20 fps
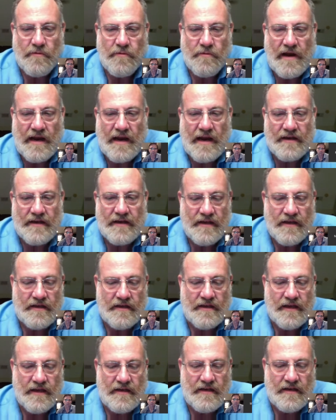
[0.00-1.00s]
right.
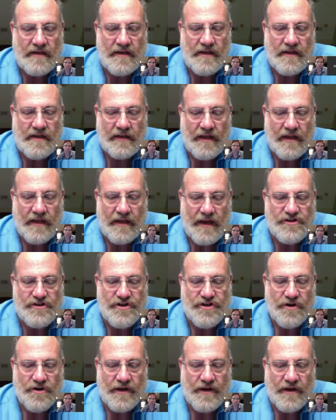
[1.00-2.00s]

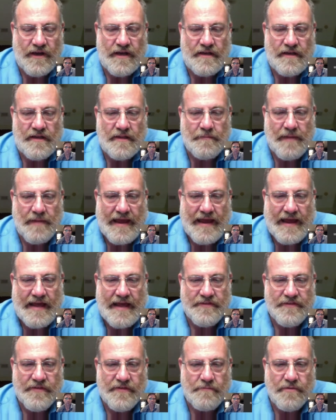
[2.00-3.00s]
Unless you're in the
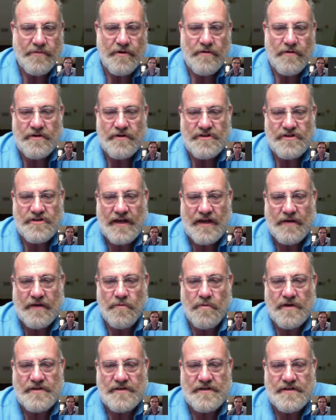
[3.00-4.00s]
path of the protege,
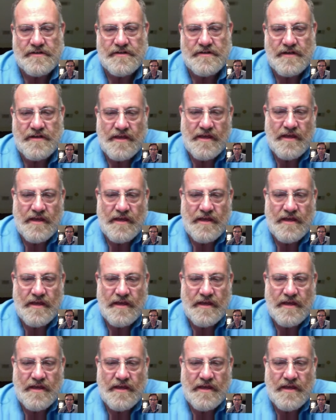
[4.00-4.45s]
which is,